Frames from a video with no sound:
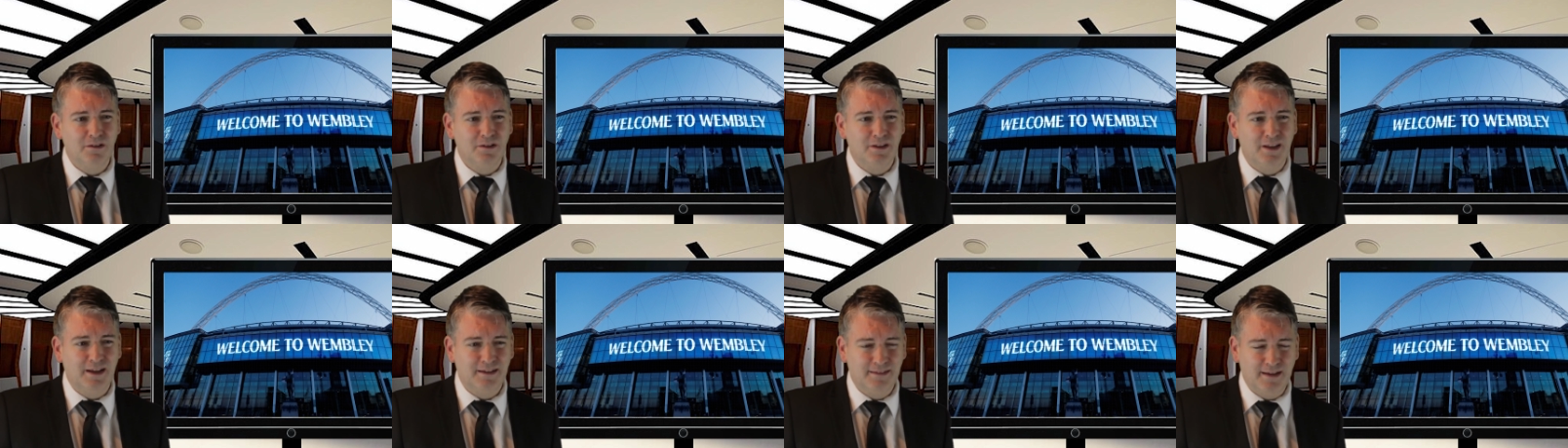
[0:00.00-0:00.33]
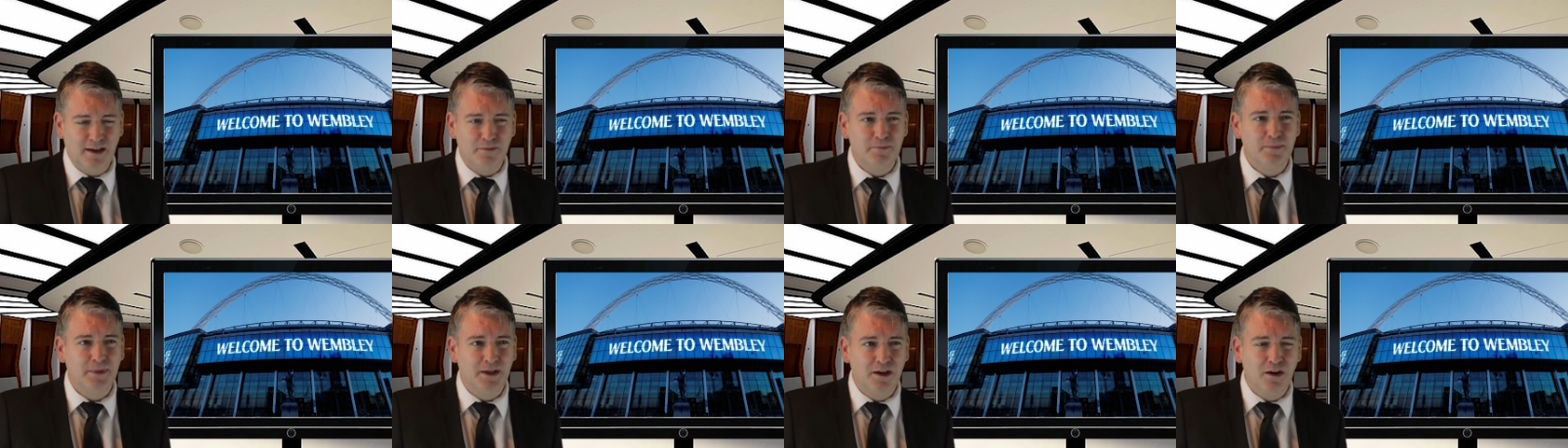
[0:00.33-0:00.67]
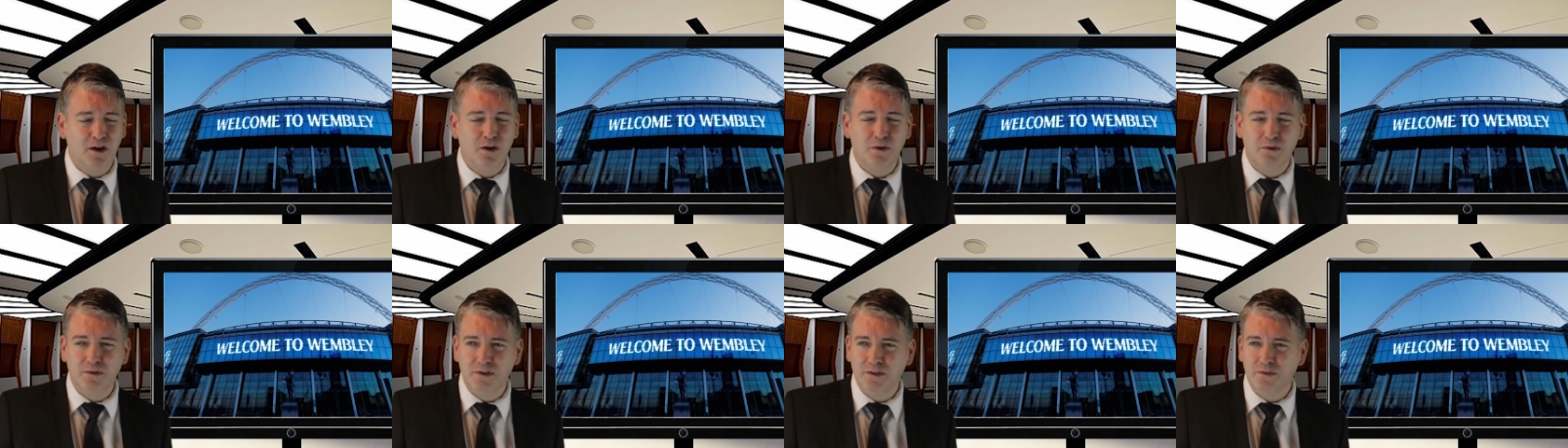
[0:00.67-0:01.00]
things haven't been
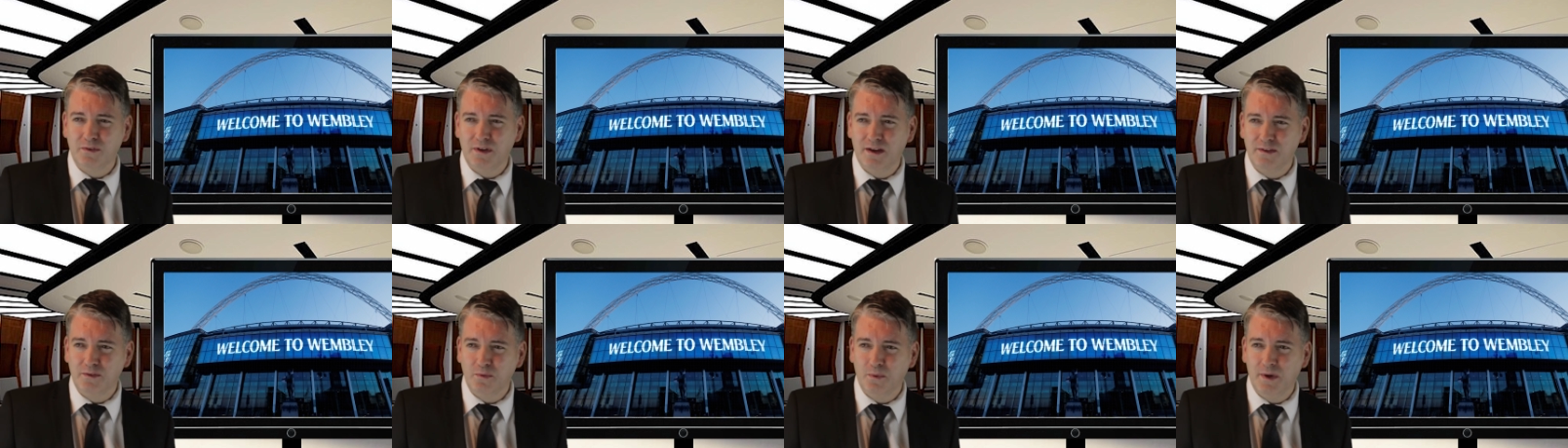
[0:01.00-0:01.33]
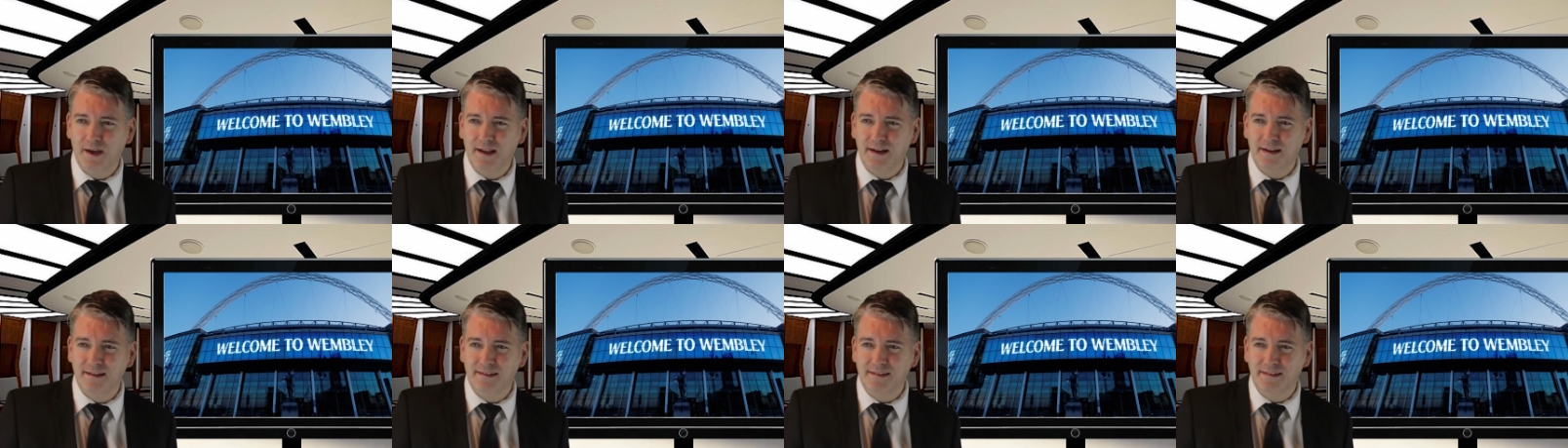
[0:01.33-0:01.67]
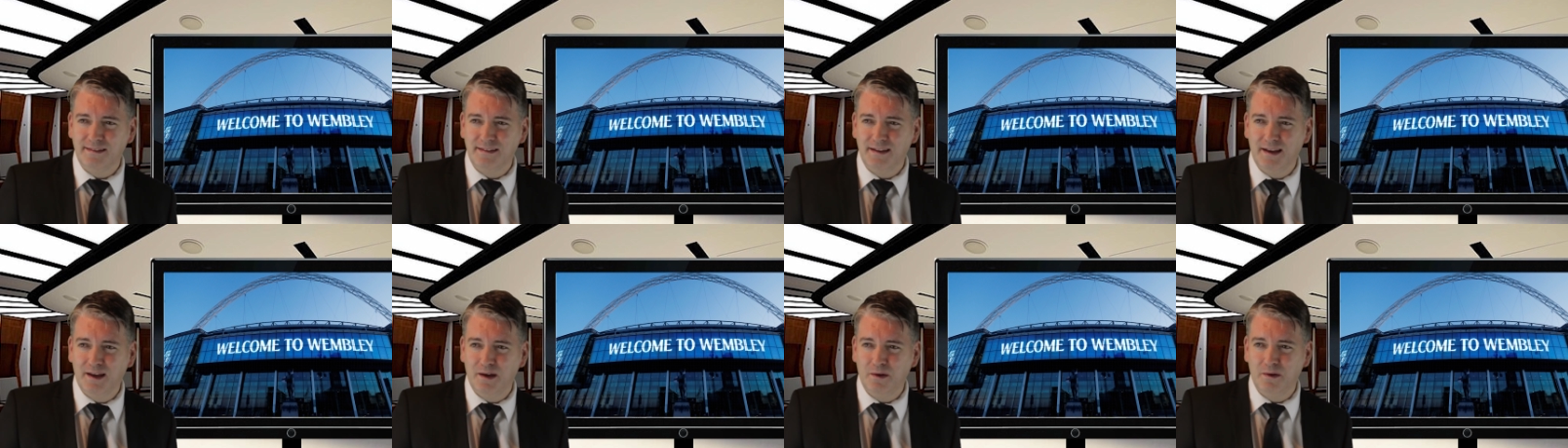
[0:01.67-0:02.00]
going as, as well
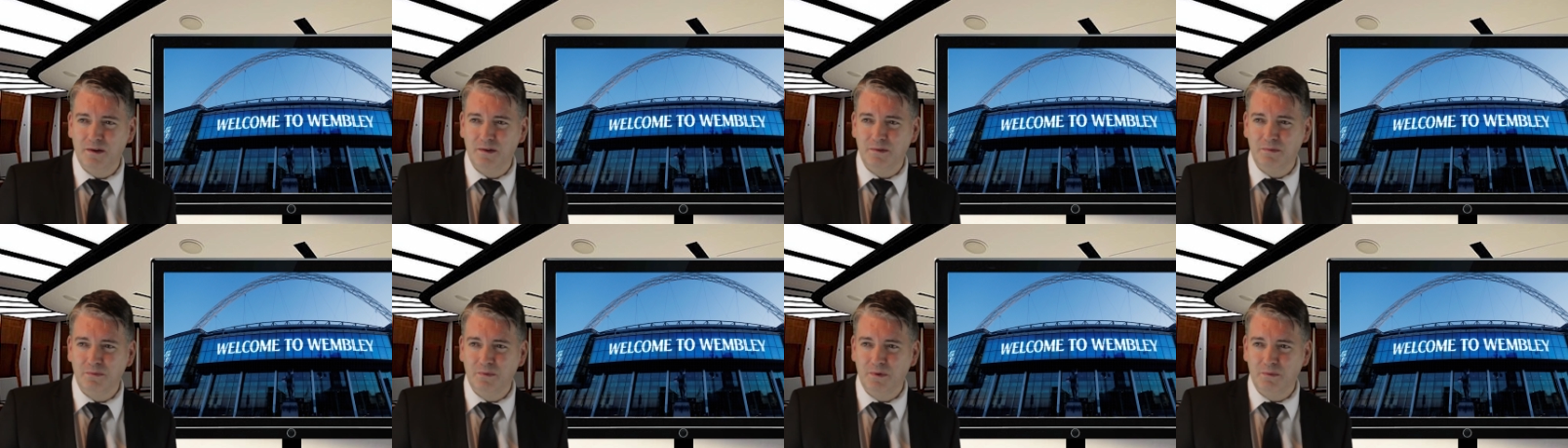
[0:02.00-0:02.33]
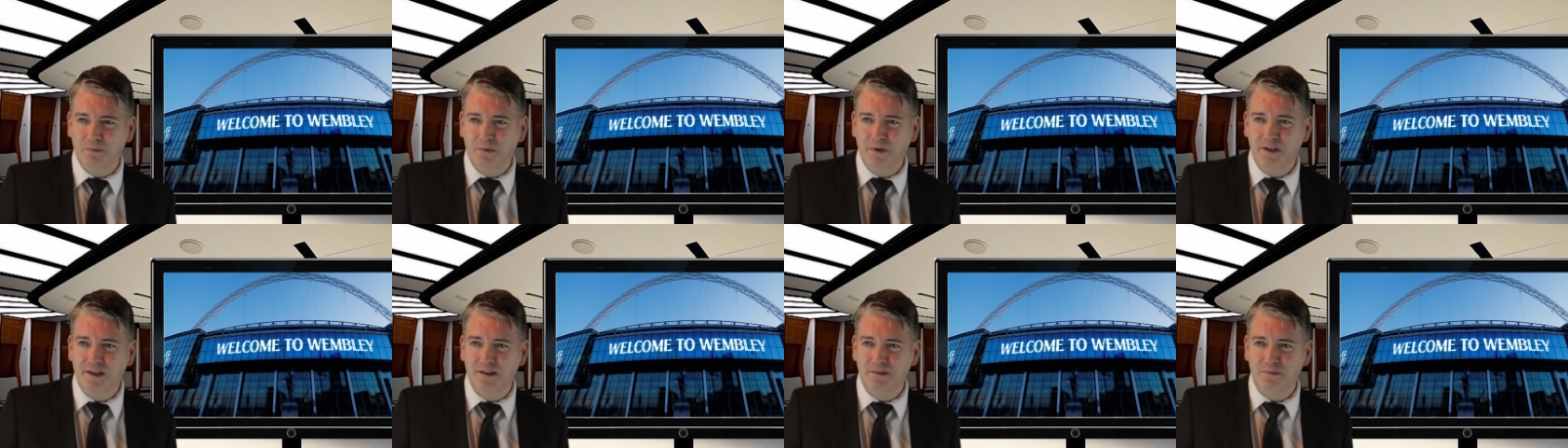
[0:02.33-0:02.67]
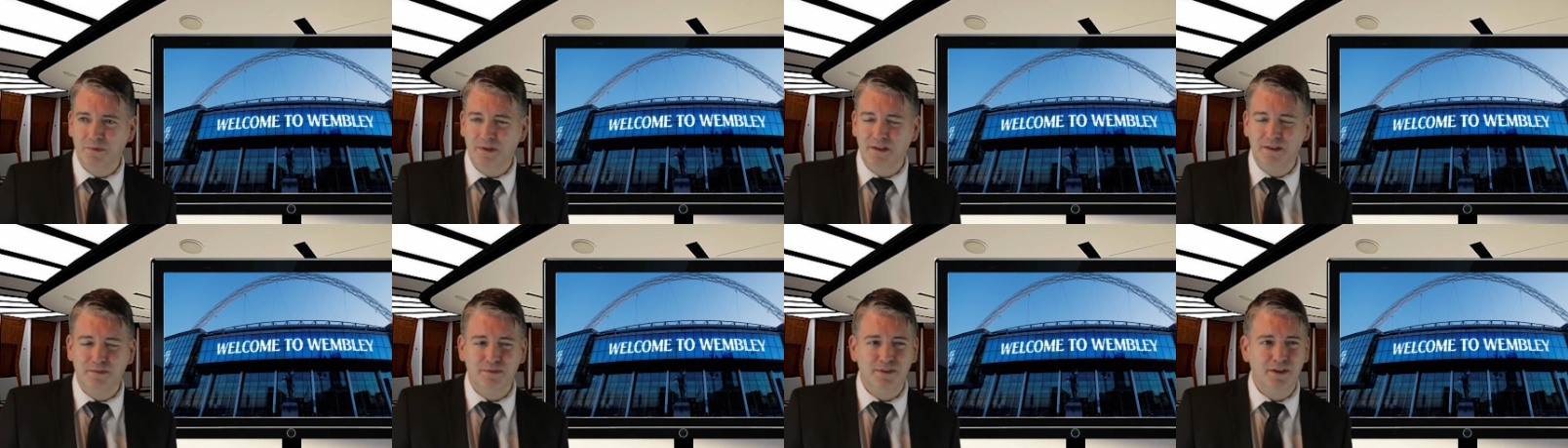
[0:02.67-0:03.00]
as uh, we'd,
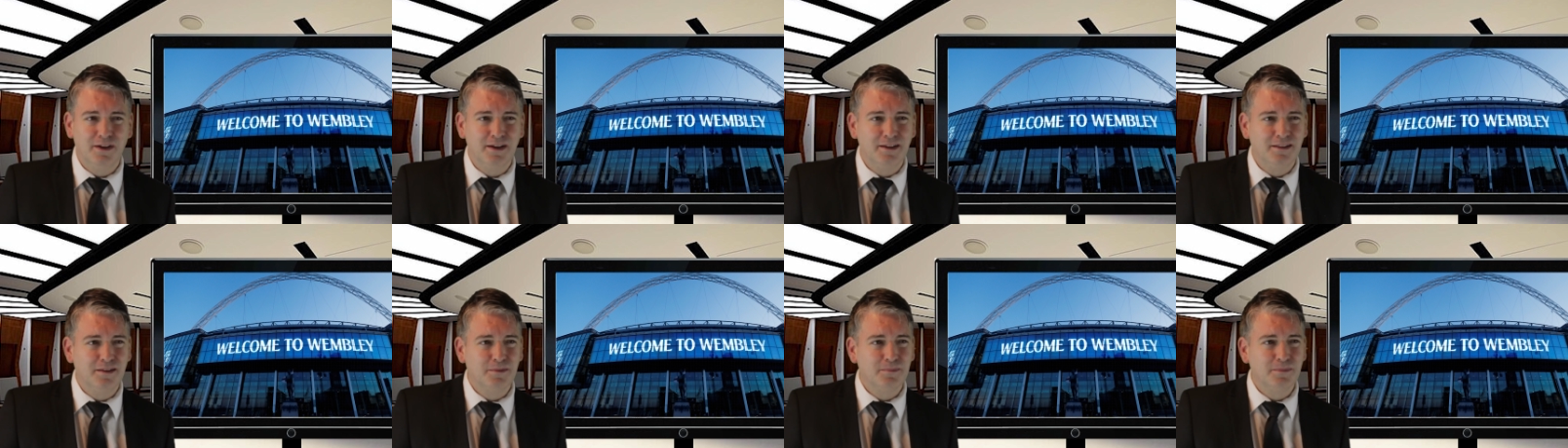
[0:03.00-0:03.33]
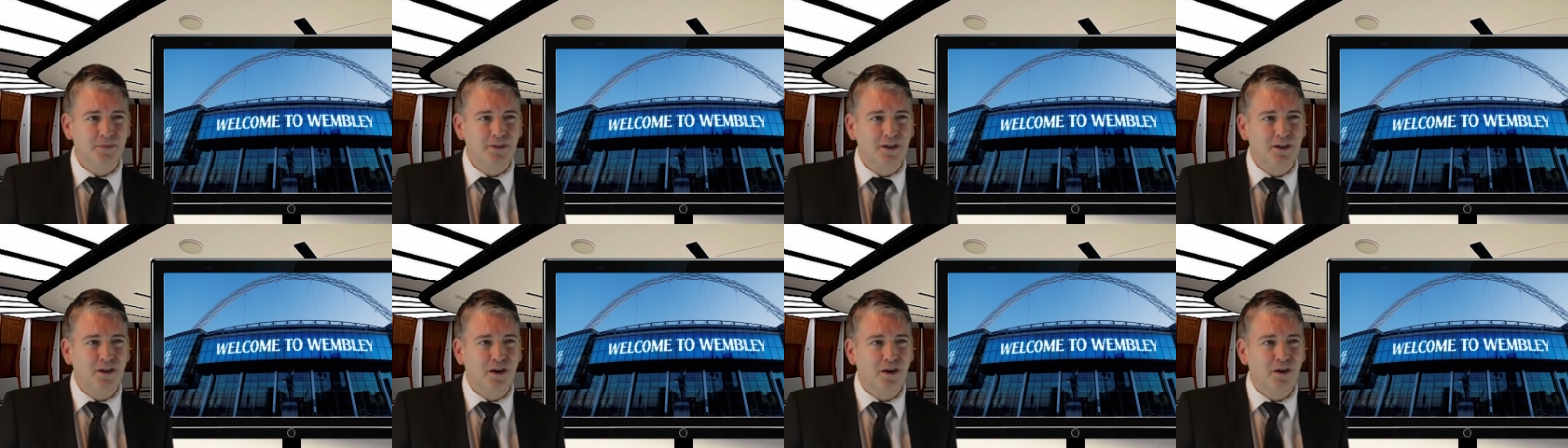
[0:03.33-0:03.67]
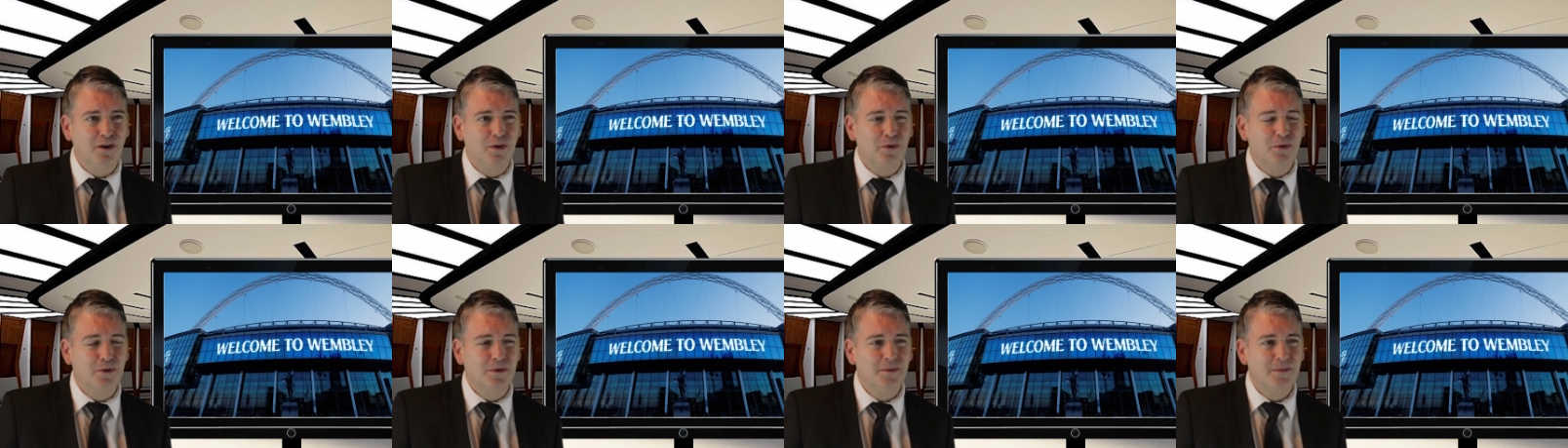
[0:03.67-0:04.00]
we'd have liked them to
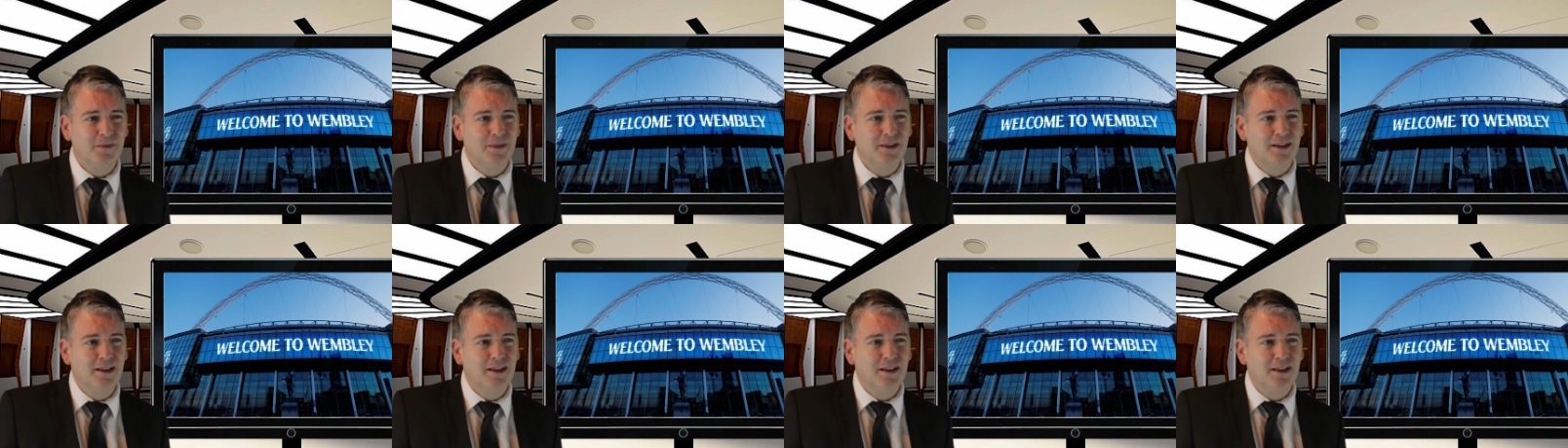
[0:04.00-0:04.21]
go.